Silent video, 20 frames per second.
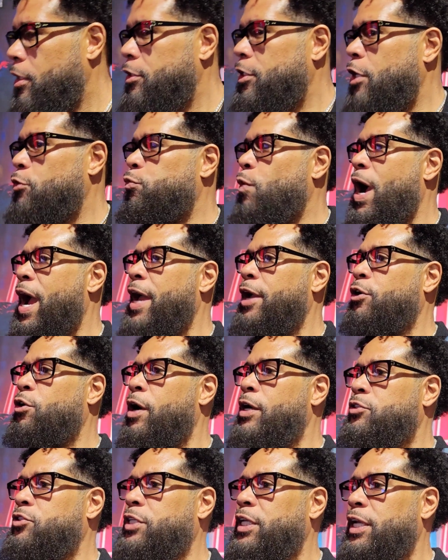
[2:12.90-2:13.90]
that Ryan
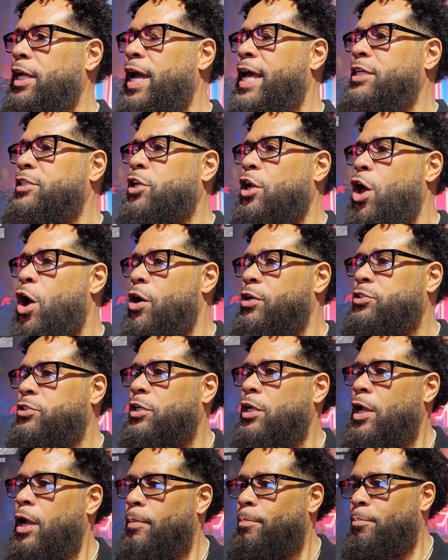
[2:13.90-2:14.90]
Garcia has lost
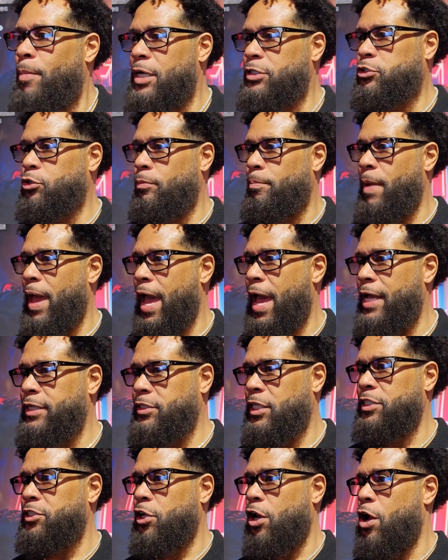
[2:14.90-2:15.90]
muscle
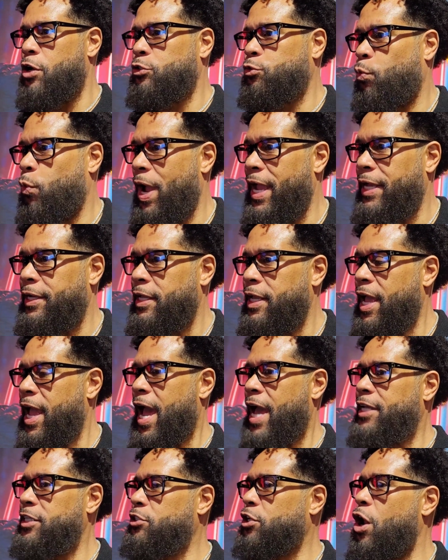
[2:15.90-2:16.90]
mass, he's lost weight,
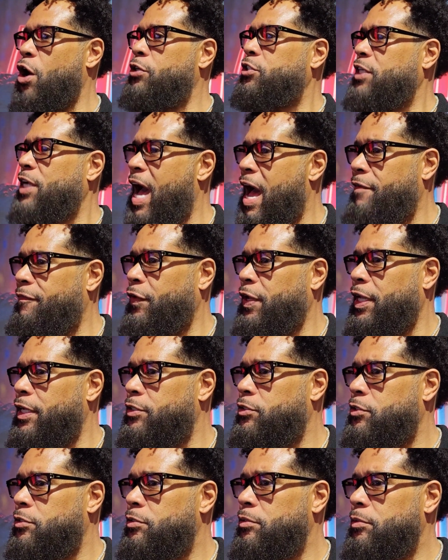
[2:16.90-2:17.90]
and he's lost
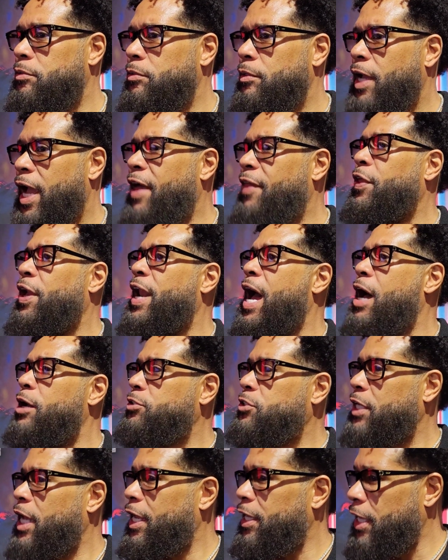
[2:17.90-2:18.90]
confidence. And then I'll
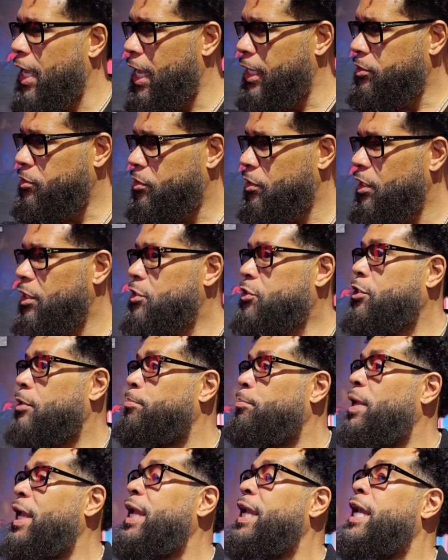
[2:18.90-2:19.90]
say yes. To
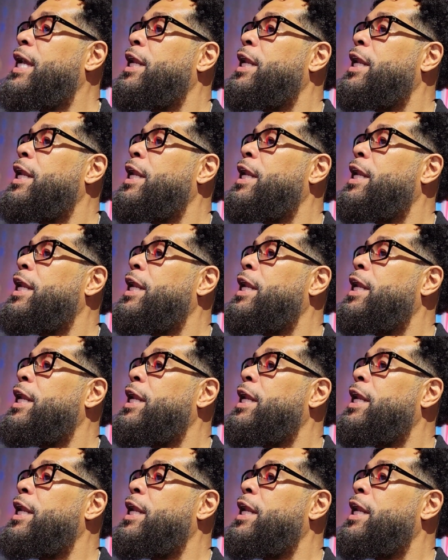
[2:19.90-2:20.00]
me,